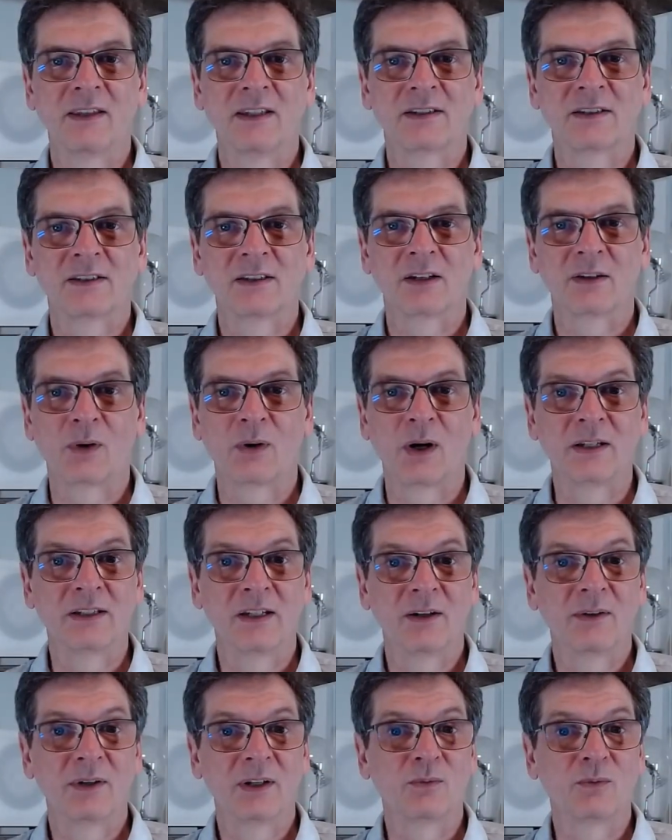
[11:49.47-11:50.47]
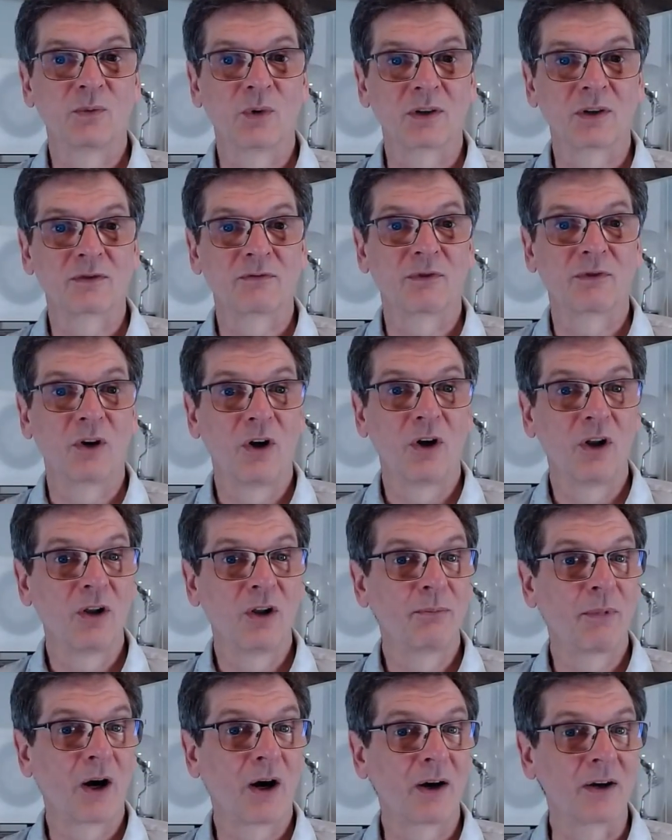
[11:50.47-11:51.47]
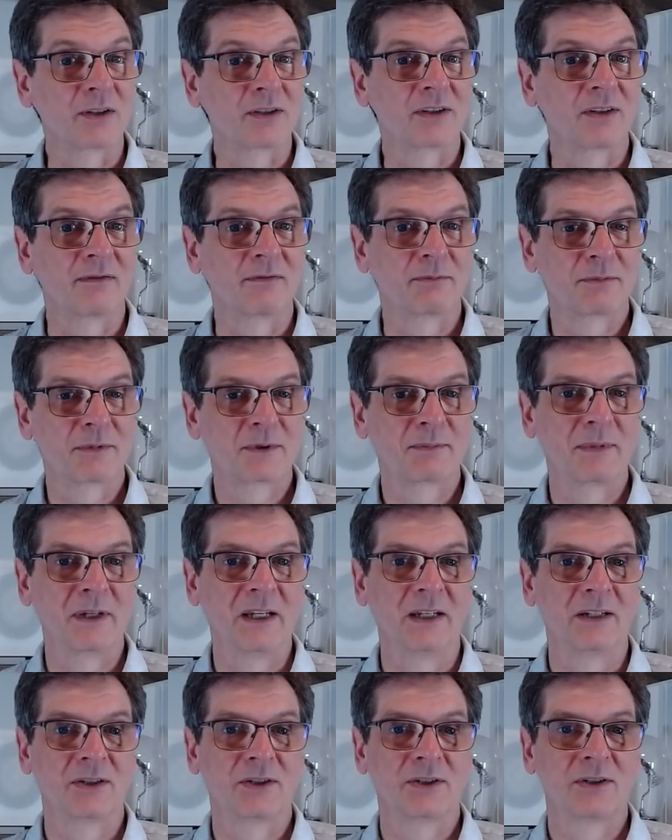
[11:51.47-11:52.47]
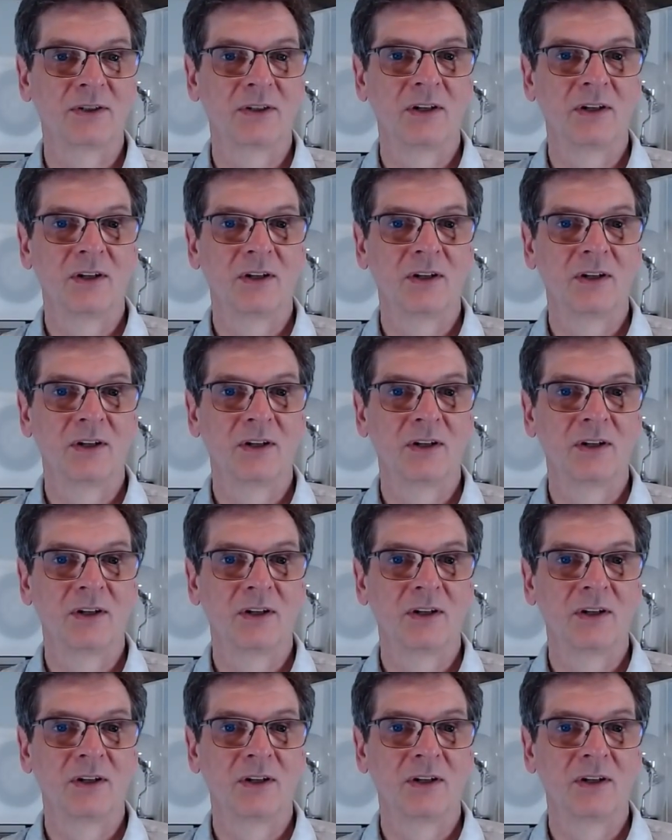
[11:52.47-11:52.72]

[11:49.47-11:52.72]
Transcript: this criterion works for all parts of speech,